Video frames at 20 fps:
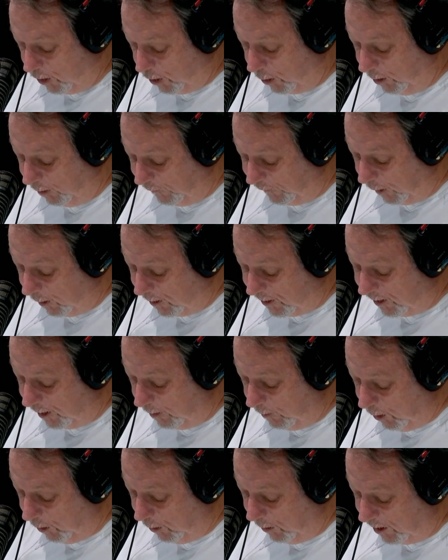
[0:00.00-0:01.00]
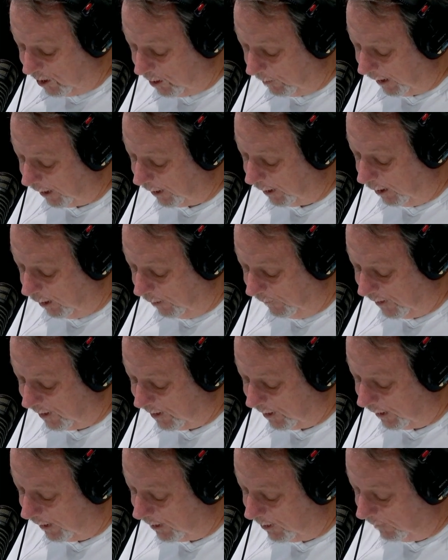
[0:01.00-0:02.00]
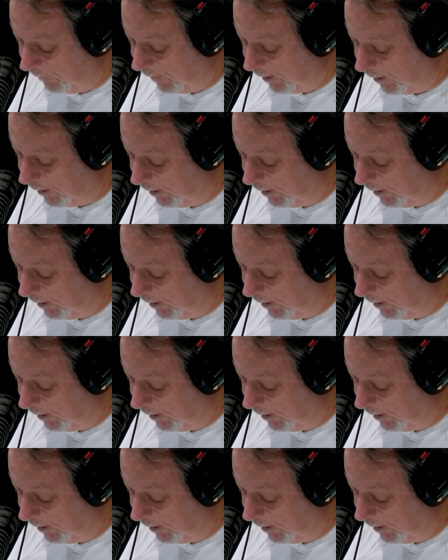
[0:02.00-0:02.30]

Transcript: True or false, the moon is about half the size of the